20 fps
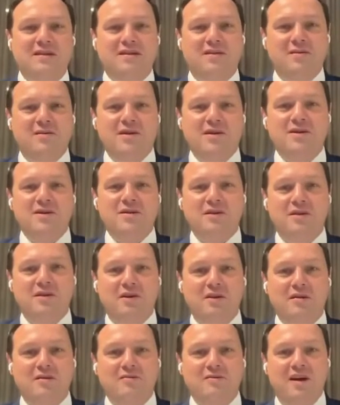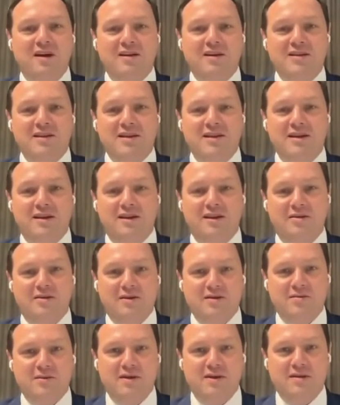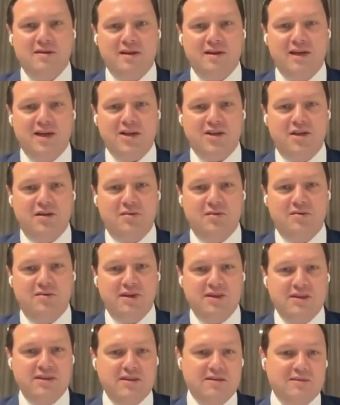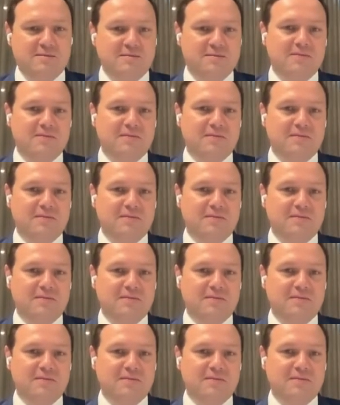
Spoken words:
question on the financing category as well as the cash equivalent.